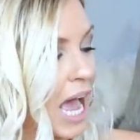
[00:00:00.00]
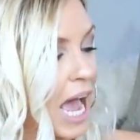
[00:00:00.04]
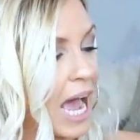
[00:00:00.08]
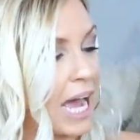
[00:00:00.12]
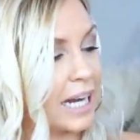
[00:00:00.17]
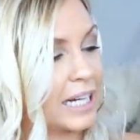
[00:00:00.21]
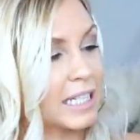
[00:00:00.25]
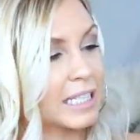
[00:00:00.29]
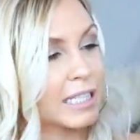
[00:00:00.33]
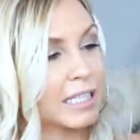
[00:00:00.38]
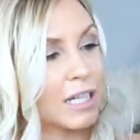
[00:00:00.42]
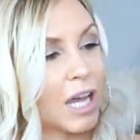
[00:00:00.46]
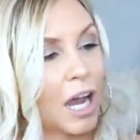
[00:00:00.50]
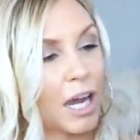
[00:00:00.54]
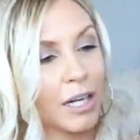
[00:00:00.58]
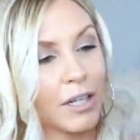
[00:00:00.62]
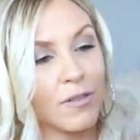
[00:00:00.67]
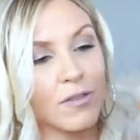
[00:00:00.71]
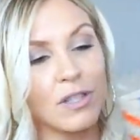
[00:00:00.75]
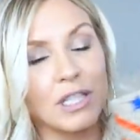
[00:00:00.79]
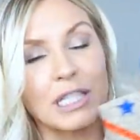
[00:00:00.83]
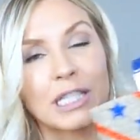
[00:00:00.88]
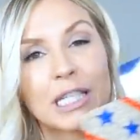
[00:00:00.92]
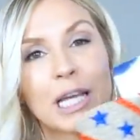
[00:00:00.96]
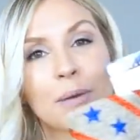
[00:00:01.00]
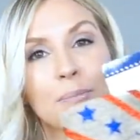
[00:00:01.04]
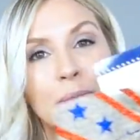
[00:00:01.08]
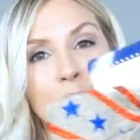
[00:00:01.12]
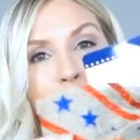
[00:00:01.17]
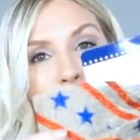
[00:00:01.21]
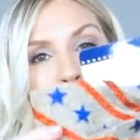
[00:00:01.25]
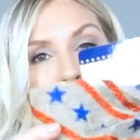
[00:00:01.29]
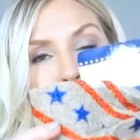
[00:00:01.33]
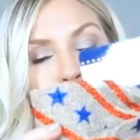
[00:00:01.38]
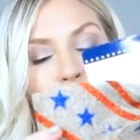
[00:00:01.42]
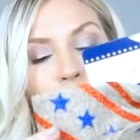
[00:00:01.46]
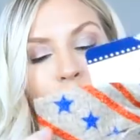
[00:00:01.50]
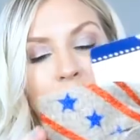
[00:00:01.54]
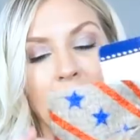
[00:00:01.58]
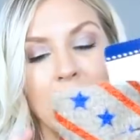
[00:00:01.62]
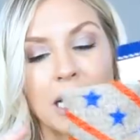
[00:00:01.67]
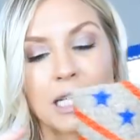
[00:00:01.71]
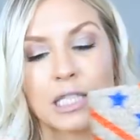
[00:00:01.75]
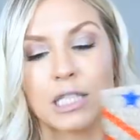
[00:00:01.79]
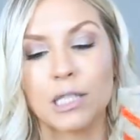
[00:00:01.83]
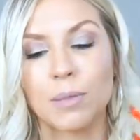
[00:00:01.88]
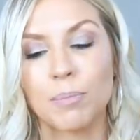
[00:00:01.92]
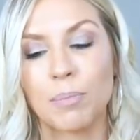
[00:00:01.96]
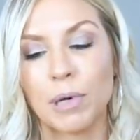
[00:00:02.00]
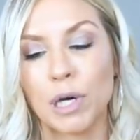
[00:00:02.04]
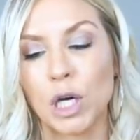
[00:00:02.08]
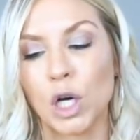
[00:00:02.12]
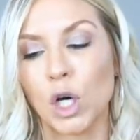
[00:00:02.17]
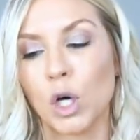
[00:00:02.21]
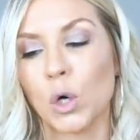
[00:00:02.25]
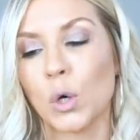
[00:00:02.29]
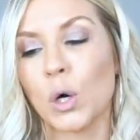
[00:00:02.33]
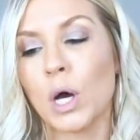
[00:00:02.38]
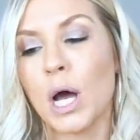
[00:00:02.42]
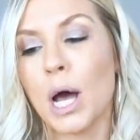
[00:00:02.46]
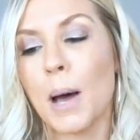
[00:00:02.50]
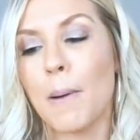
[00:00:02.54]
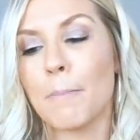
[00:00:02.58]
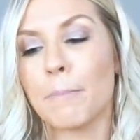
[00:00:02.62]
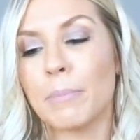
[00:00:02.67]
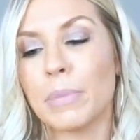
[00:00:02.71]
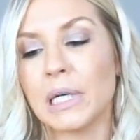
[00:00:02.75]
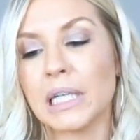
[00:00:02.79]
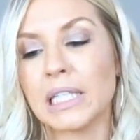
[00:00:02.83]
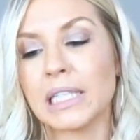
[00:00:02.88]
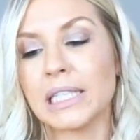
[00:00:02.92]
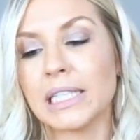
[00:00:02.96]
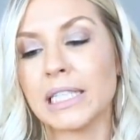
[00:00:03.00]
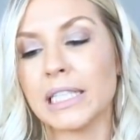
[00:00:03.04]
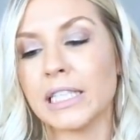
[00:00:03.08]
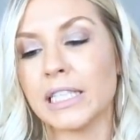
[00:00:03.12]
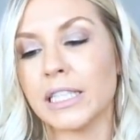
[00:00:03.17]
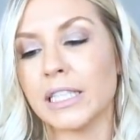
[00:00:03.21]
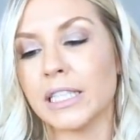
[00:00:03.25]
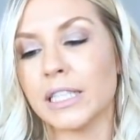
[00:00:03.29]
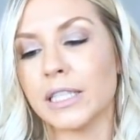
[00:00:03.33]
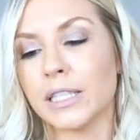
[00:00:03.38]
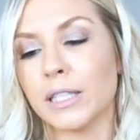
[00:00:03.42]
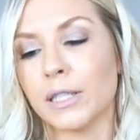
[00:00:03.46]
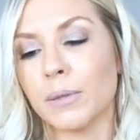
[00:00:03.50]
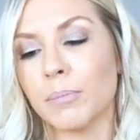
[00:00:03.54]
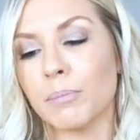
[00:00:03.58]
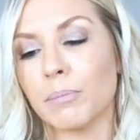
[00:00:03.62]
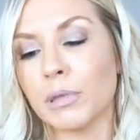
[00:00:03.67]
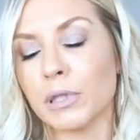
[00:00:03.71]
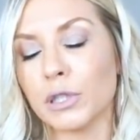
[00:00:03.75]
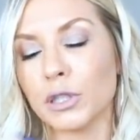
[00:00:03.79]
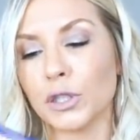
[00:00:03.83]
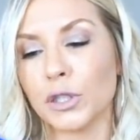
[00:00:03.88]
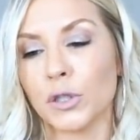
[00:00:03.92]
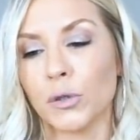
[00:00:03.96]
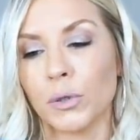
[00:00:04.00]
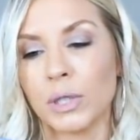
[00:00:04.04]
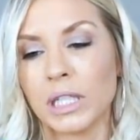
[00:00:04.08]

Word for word: and it's kind of the same material as the bow, but in blue.